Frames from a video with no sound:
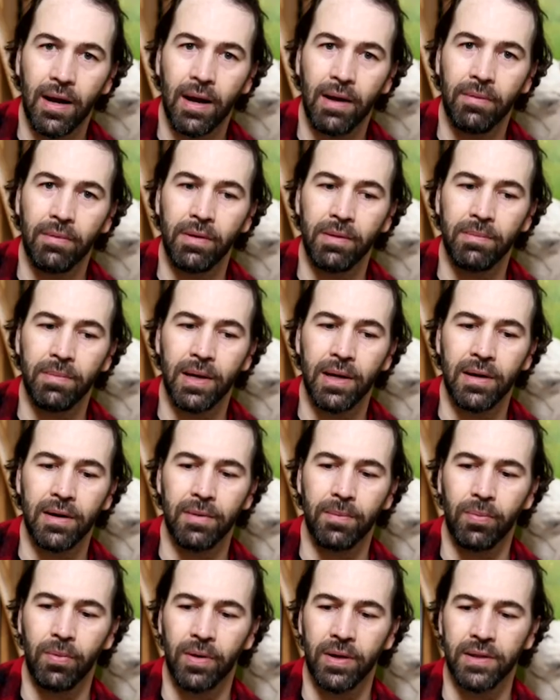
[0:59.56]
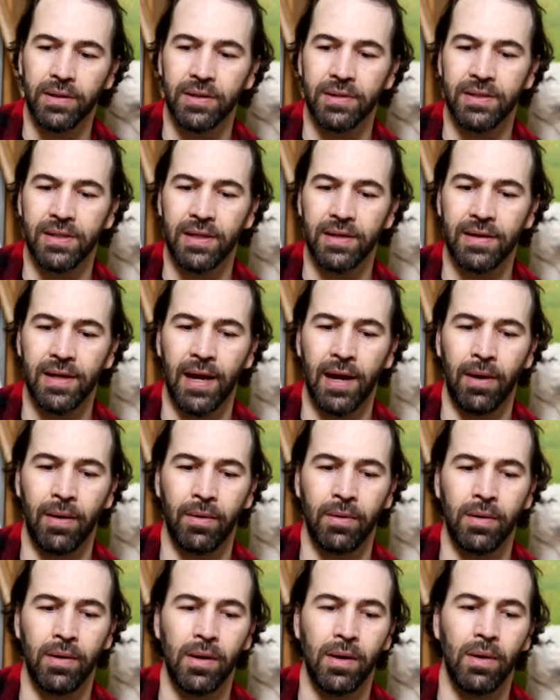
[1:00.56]
I really made it a point to sit
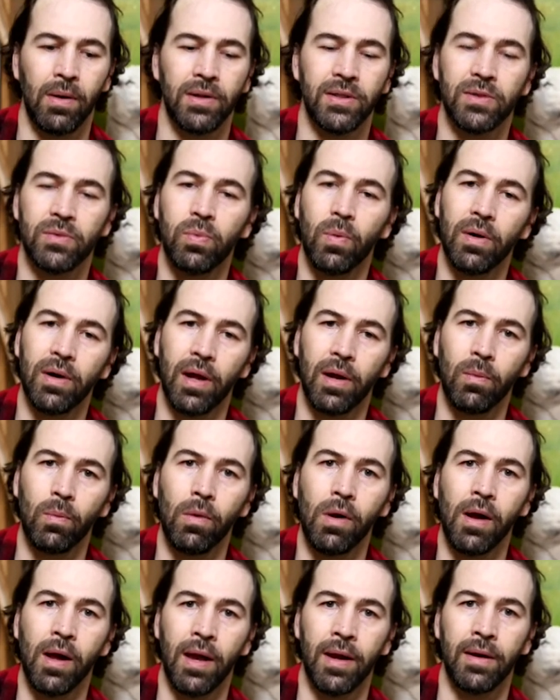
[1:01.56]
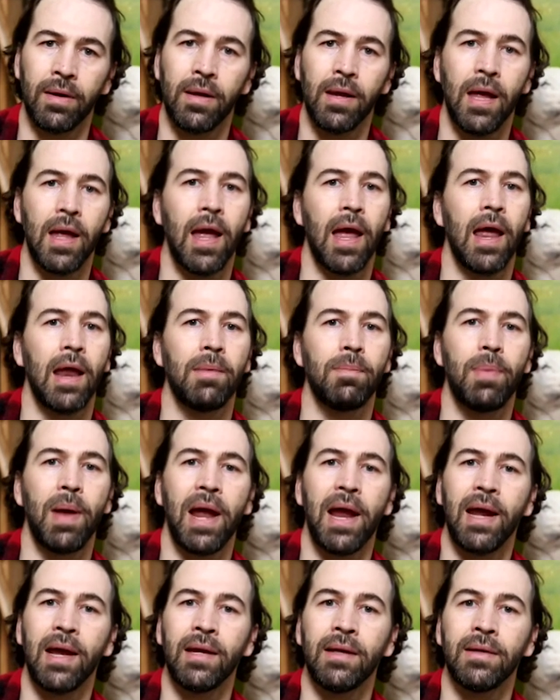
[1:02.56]
down just one-on-one and
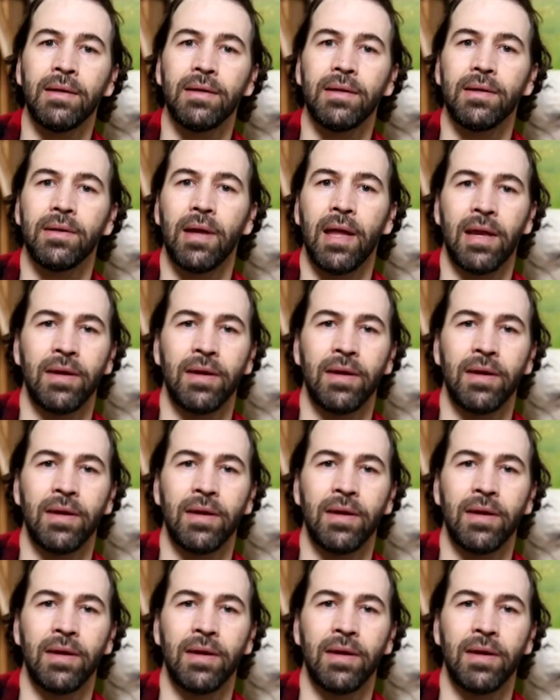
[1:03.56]
paint